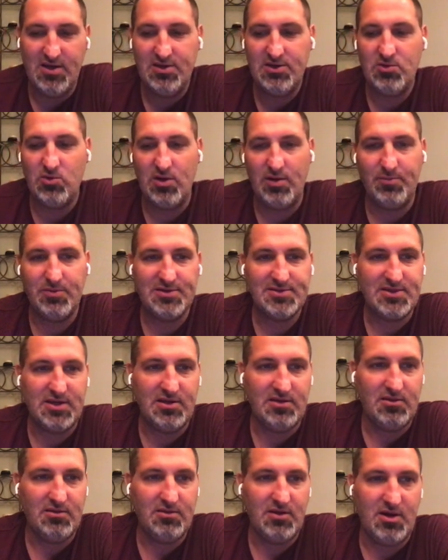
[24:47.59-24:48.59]

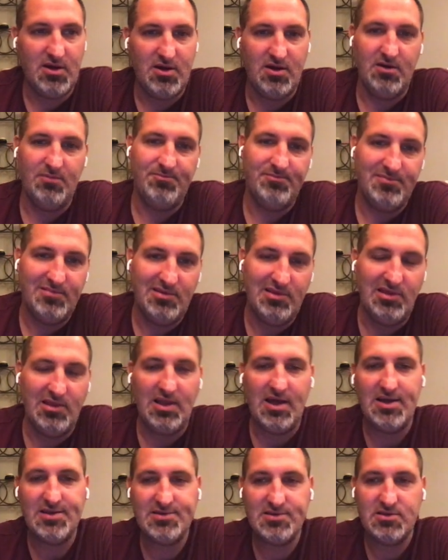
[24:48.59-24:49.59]
20%
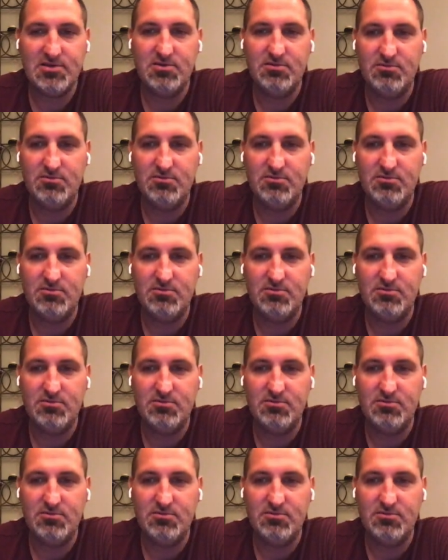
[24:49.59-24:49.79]
less